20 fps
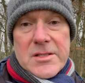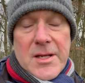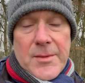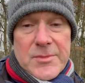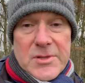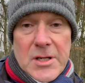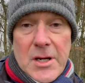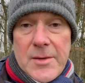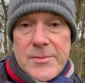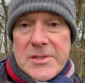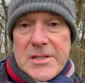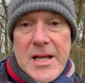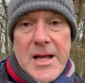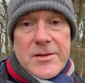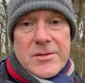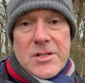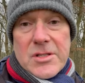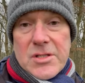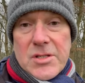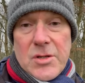sometimes
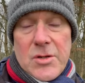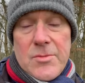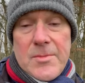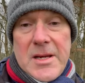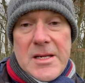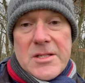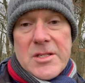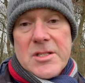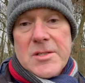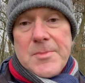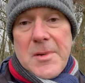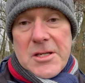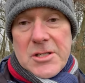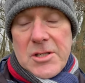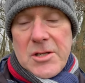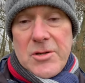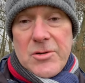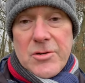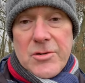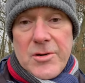down to 2 meters,
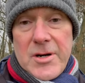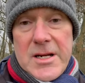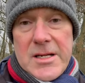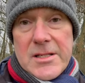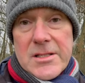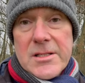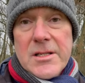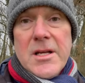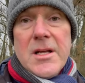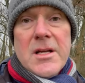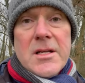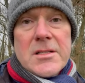especially on greens.